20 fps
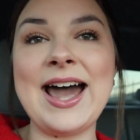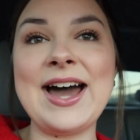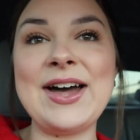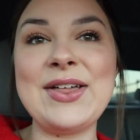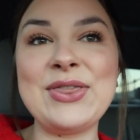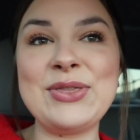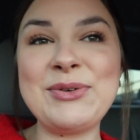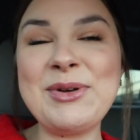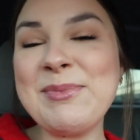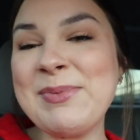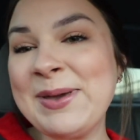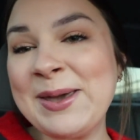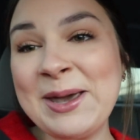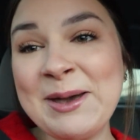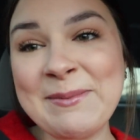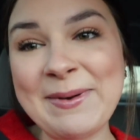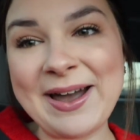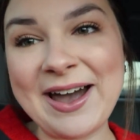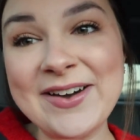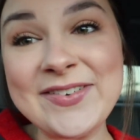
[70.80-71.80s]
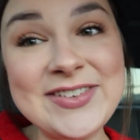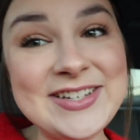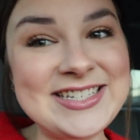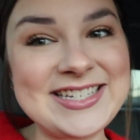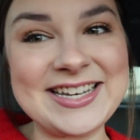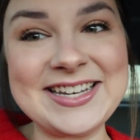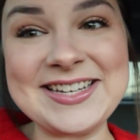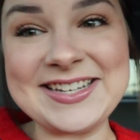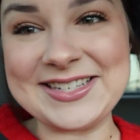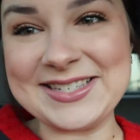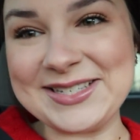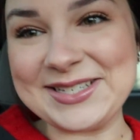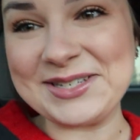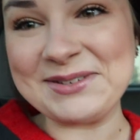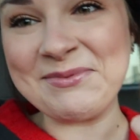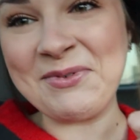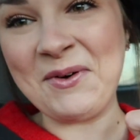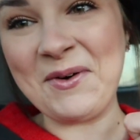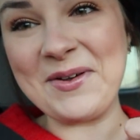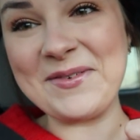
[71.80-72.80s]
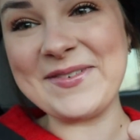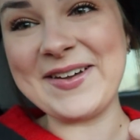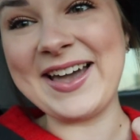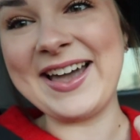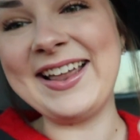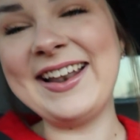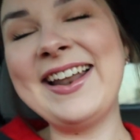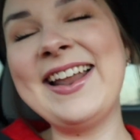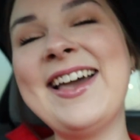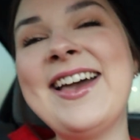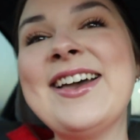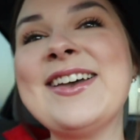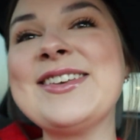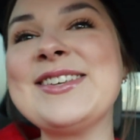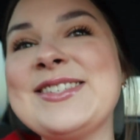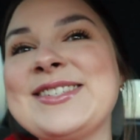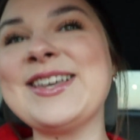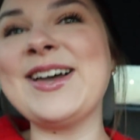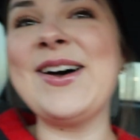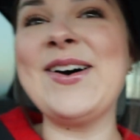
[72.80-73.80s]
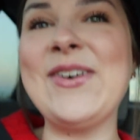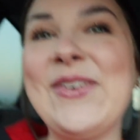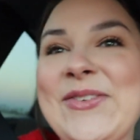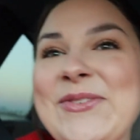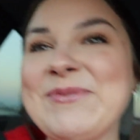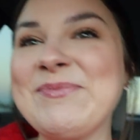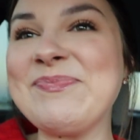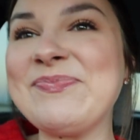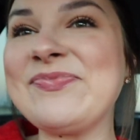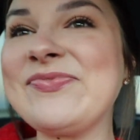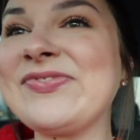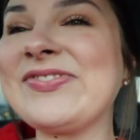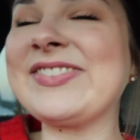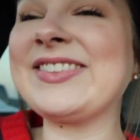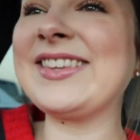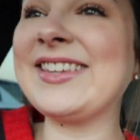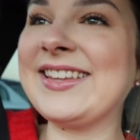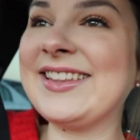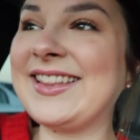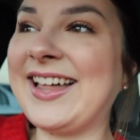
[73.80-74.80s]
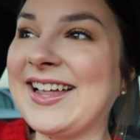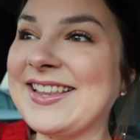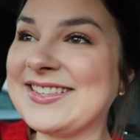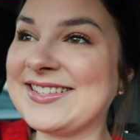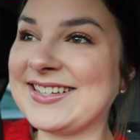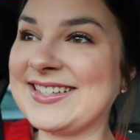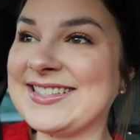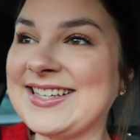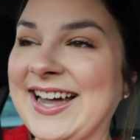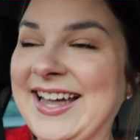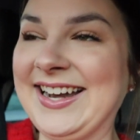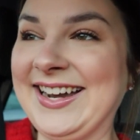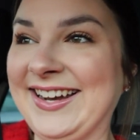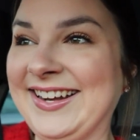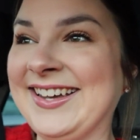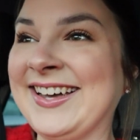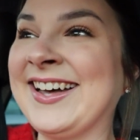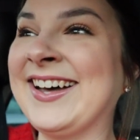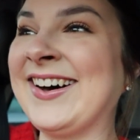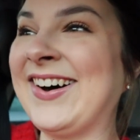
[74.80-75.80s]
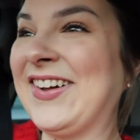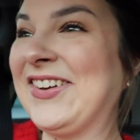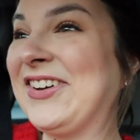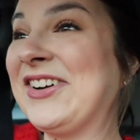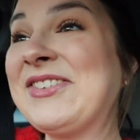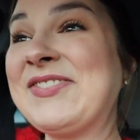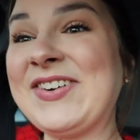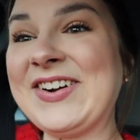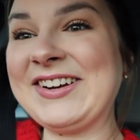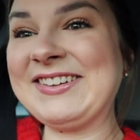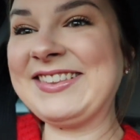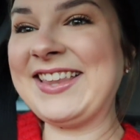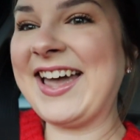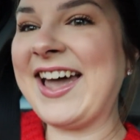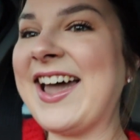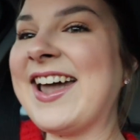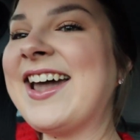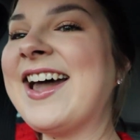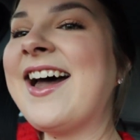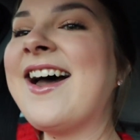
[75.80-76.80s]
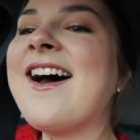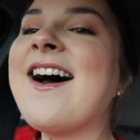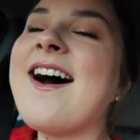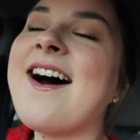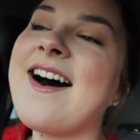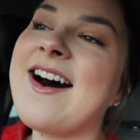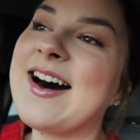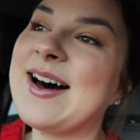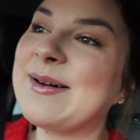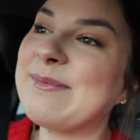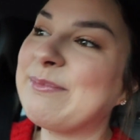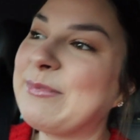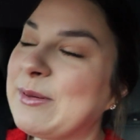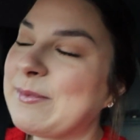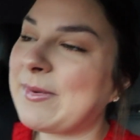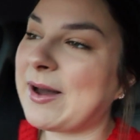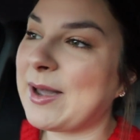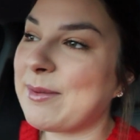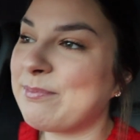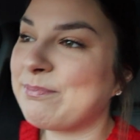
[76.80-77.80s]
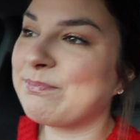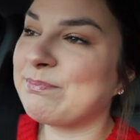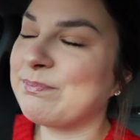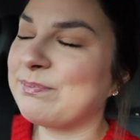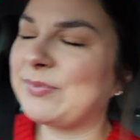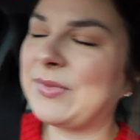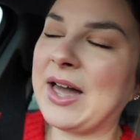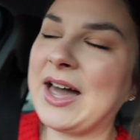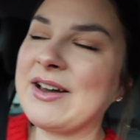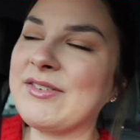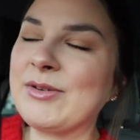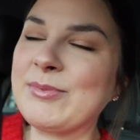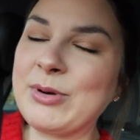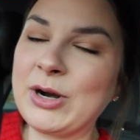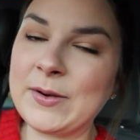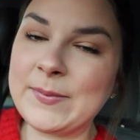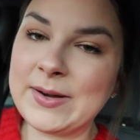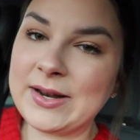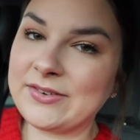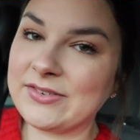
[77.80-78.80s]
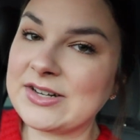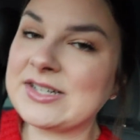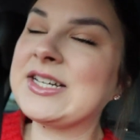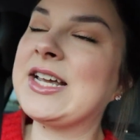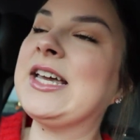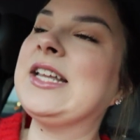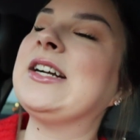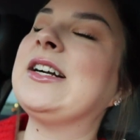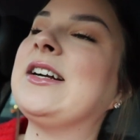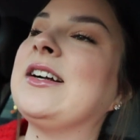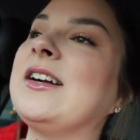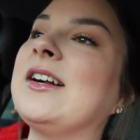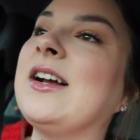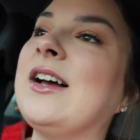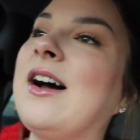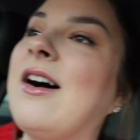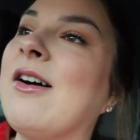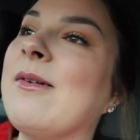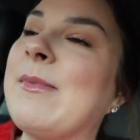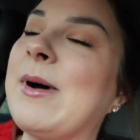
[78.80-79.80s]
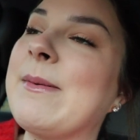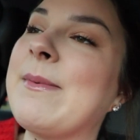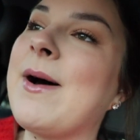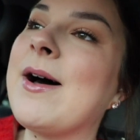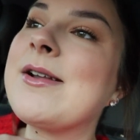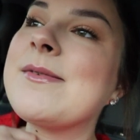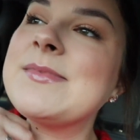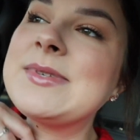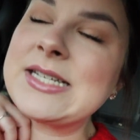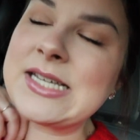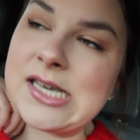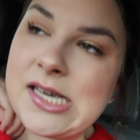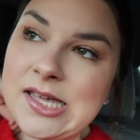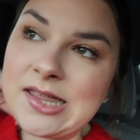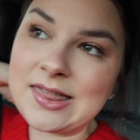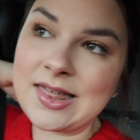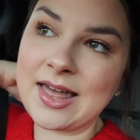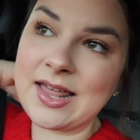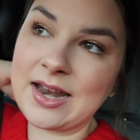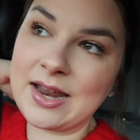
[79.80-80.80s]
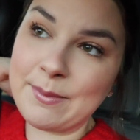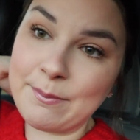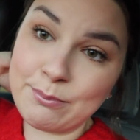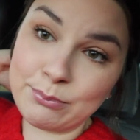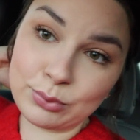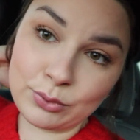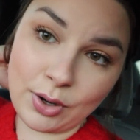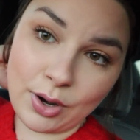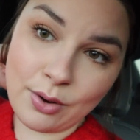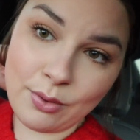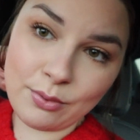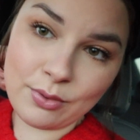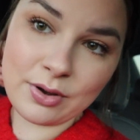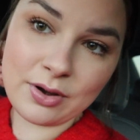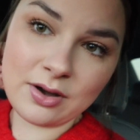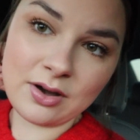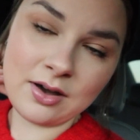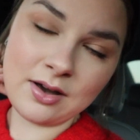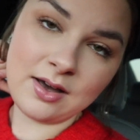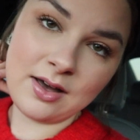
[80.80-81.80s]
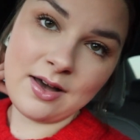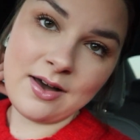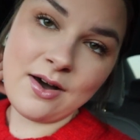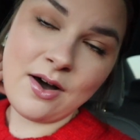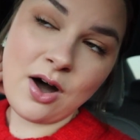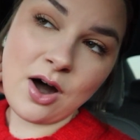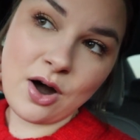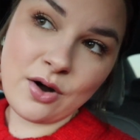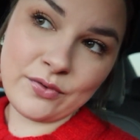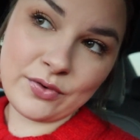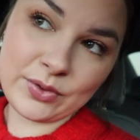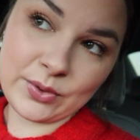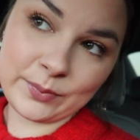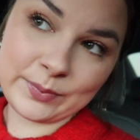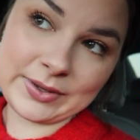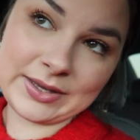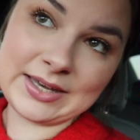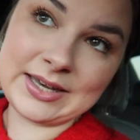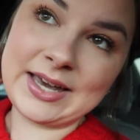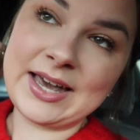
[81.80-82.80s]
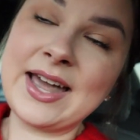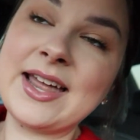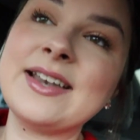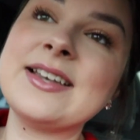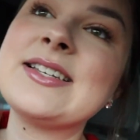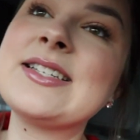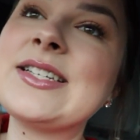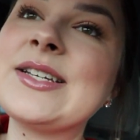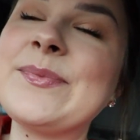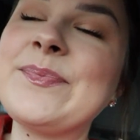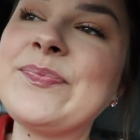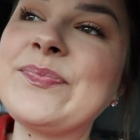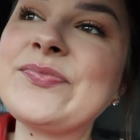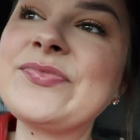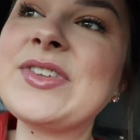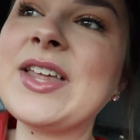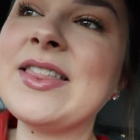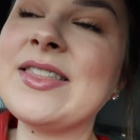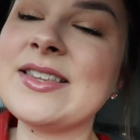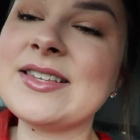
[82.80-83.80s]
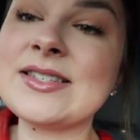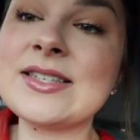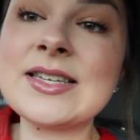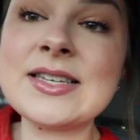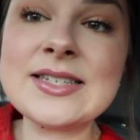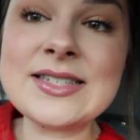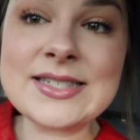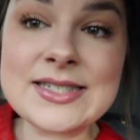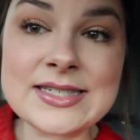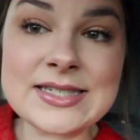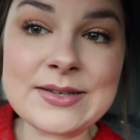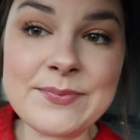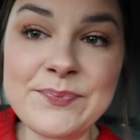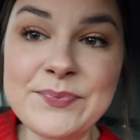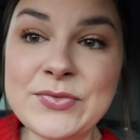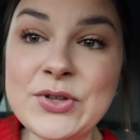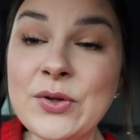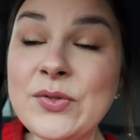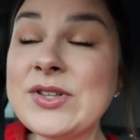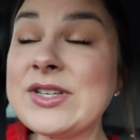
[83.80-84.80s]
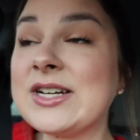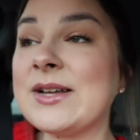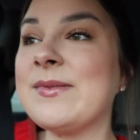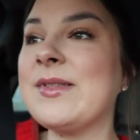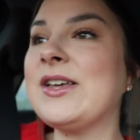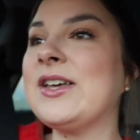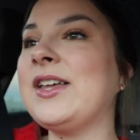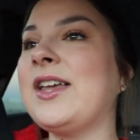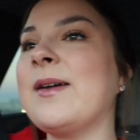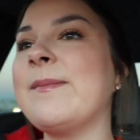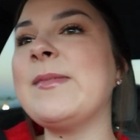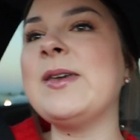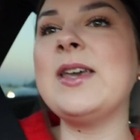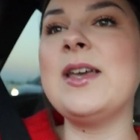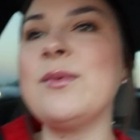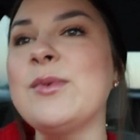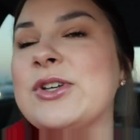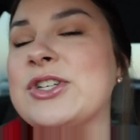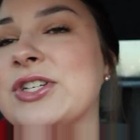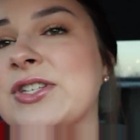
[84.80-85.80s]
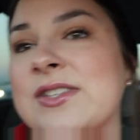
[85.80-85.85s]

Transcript: At 3 p.m. I have a dentist's appointment, so that's exciting on your birthday. I have a permanent retainer on my bottom teeth, and it broke over the weekend, and this is the only time they could get me in, which